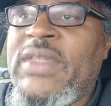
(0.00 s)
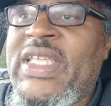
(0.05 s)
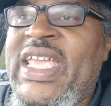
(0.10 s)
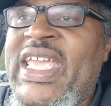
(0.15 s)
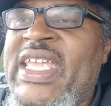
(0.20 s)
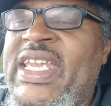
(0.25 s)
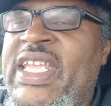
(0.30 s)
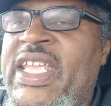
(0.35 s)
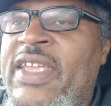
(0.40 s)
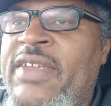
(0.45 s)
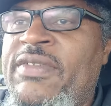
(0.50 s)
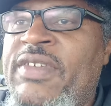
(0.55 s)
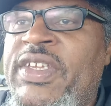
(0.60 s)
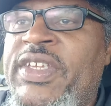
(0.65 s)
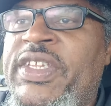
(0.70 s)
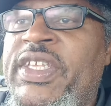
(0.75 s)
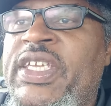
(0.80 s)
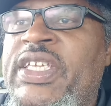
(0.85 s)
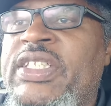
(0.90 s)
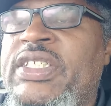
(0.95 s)
And
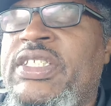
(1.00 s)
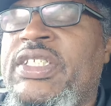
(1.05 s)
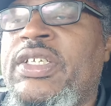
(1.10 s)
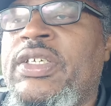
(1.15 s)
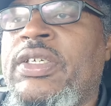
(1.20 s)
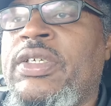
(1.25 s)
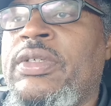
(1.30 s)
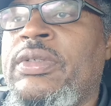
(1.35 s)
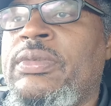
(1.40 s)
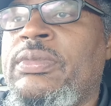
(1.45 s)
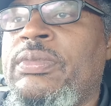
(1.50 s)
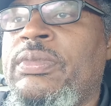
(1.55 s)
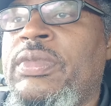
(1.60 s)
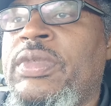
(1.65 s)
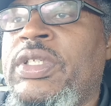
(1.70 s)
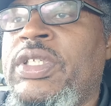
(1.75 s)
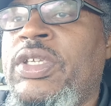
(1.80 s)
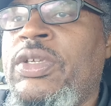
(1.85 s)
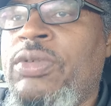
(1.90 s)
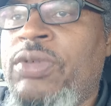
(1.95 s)
even then some,
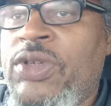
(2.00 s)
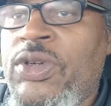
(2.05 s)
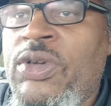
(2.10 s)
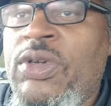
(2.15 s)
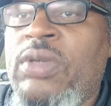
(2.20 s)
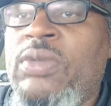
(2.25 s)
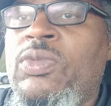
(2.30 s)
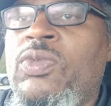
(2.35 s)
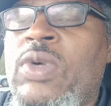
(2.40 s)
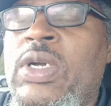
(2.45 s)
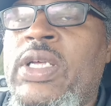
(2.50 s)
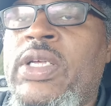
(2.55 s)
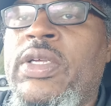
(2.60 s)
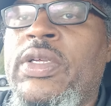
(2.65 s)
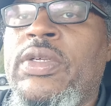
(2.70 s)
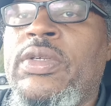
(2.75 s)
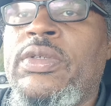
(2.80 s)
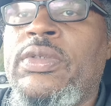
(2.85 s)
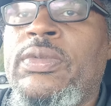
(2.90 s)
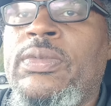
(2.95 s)
you do it
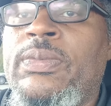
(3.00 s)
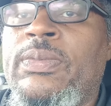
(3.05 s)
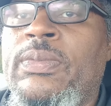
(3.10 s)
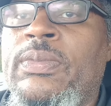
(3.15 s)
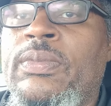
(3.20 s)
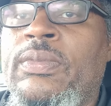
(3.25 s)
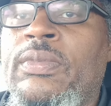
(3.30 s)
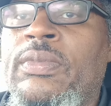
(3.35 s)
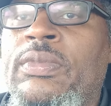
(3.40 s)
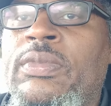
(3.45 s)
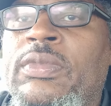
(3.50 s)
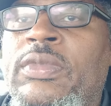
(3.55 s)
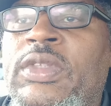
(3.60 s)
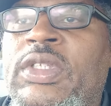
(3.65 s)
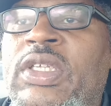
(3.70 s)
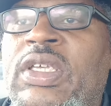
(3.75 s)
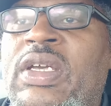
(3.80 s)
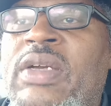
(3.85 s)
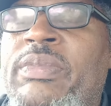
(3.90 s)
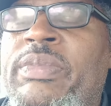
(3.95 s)
well.
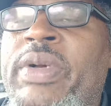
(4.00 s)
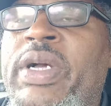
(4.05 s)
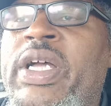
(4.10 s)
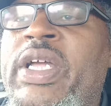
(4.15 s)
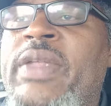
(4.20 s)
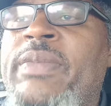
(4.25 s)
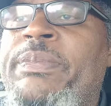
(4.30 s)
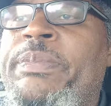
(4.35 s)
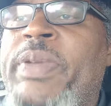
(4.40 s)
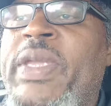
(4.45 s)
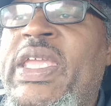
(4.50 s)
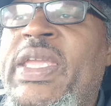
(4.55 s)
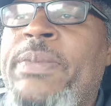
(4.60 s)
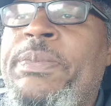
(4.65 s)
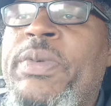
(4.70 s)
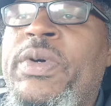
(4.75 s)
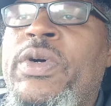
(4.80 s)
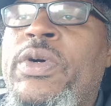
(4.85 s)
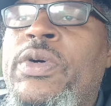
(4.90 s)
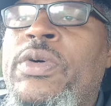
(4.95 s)
But
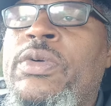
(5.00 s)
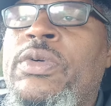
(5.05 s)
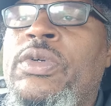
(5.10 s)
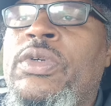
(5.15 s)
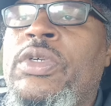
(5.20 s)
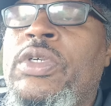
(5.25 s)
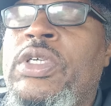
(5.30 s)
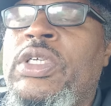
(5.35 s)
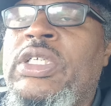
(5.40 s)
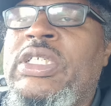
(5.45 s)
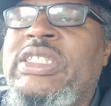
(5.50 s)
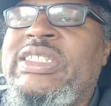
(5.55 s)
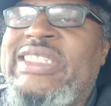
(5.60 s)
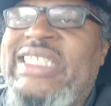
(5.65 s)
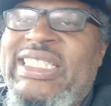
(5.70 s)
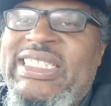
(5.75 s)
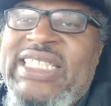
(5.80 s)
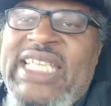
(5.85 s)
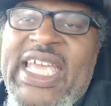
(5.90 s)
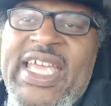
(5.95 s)
people
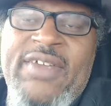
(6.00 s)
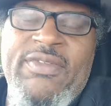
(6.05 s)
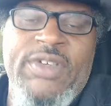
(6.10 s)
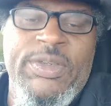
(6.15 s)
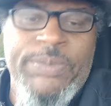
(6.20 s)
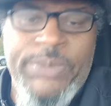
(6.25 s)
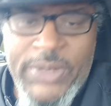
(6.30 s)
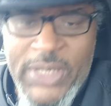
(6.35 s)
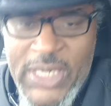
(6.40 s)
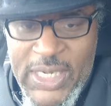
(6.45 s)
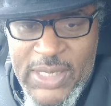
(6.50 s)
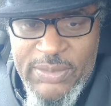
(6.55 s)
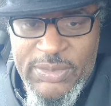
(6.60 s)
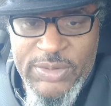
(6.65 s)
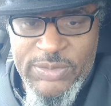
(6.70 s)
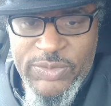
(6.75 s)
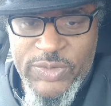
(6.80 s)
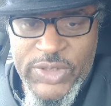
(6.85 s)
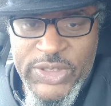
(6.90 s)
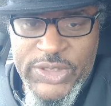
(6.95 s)
just have a
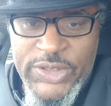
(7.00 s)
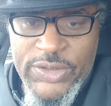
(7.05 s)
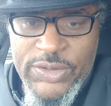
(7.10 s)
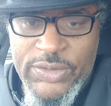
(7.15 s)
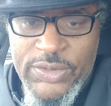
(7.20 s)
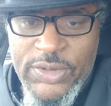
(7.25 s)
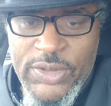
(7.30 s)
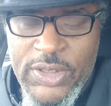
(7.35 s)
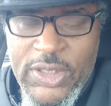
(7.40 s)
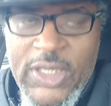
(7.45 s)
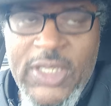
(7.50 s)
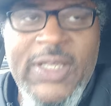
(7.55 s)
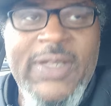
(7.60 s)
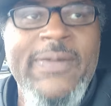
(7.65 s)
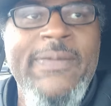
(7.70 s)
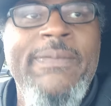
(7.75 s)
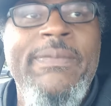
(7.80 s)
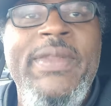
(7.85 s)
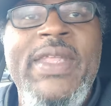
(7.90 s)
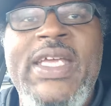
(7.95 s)
problem with you.
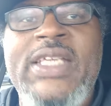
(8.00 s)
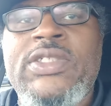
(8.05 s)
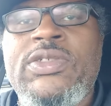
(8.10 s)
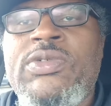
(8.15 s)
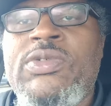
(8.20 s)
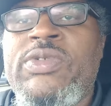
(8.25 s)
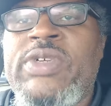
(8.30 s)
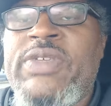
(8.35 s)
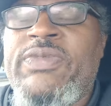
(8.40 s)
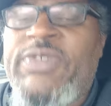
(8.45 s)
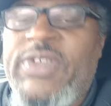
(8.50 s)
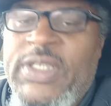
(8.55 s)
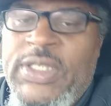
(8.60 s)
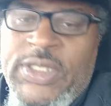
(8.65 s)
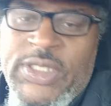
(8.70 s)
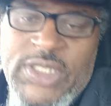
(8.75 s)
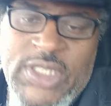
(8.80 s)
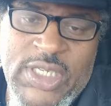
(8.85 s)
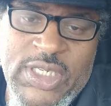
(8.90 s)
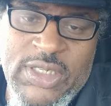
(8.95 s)
That's what we
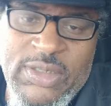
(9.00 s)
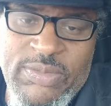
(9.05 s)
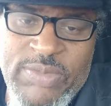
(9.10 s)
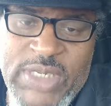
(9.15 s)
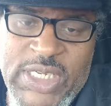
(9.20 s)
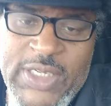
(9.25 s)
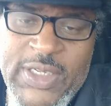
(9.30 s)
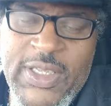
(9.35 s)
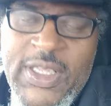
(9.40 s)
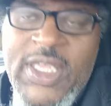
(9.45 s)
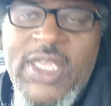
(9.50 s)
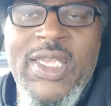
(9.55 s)
finna talk about.